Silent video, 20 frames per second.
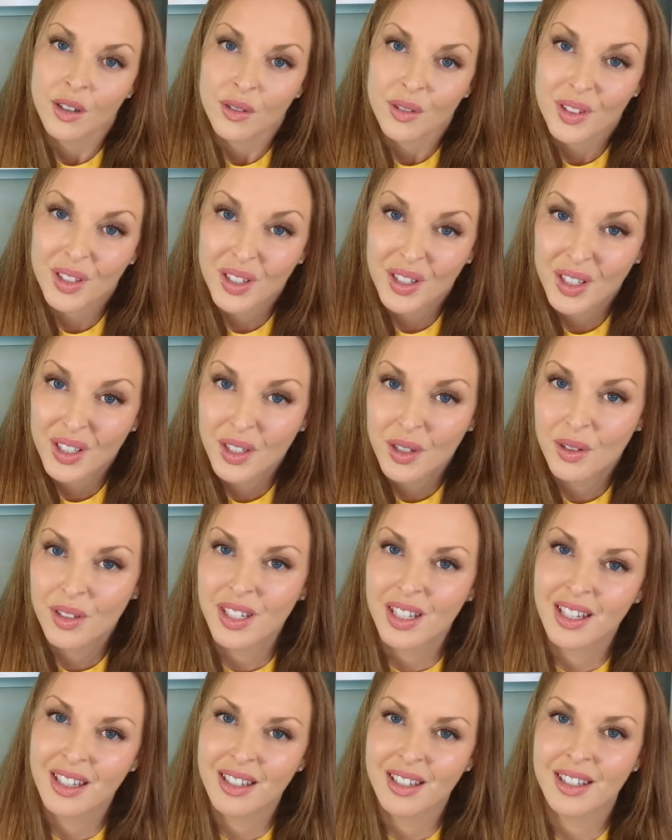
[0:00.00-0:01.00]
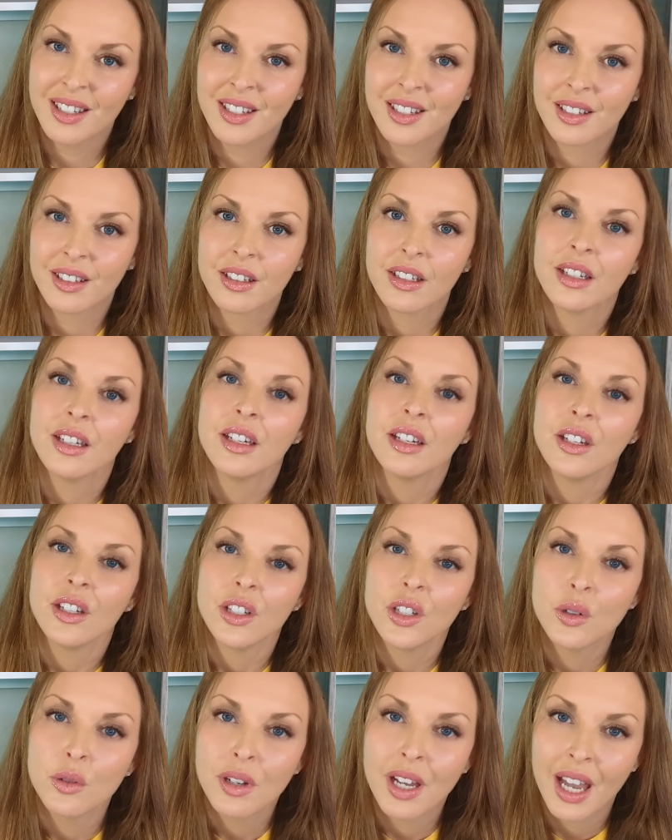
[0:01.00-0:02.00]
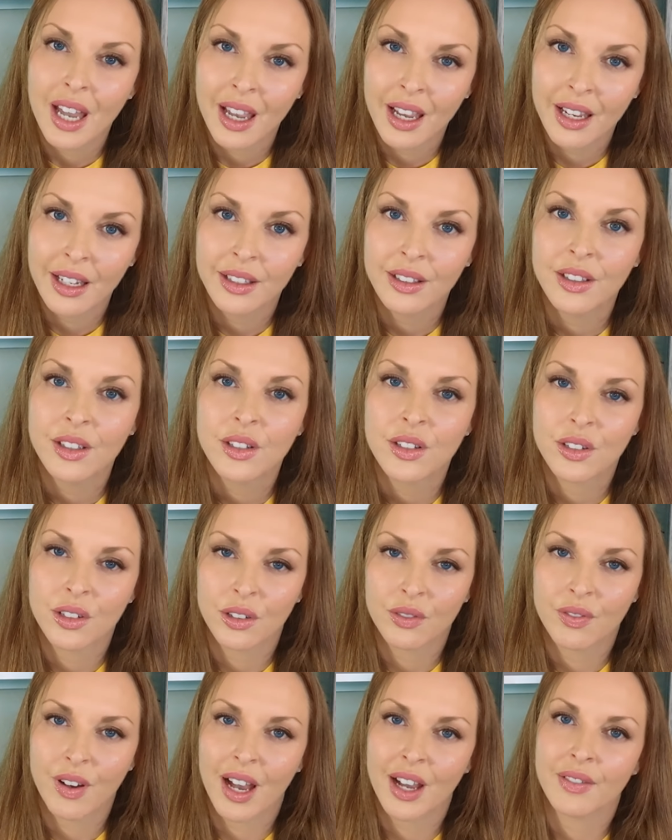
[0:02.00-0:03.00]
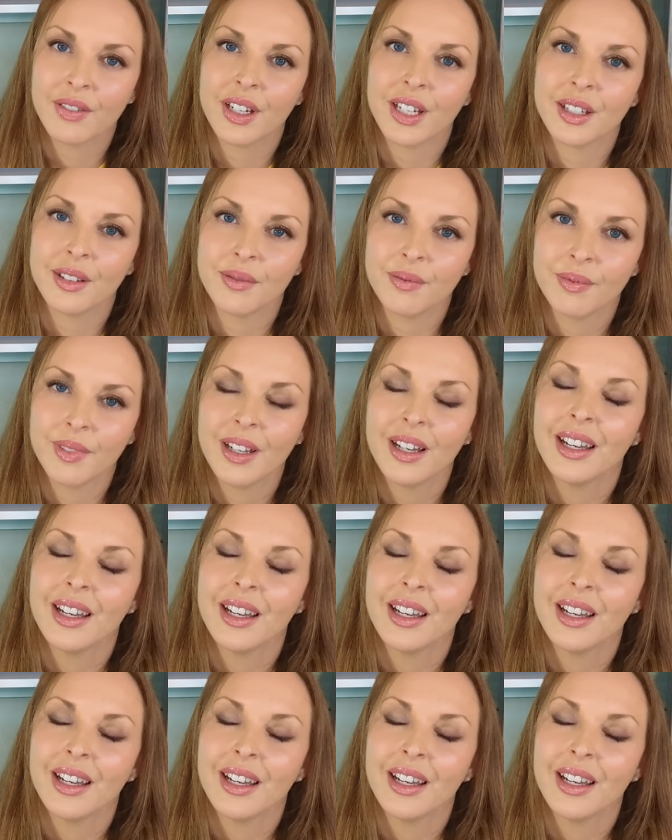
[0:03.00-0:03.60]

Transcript: The good news is you can survive it.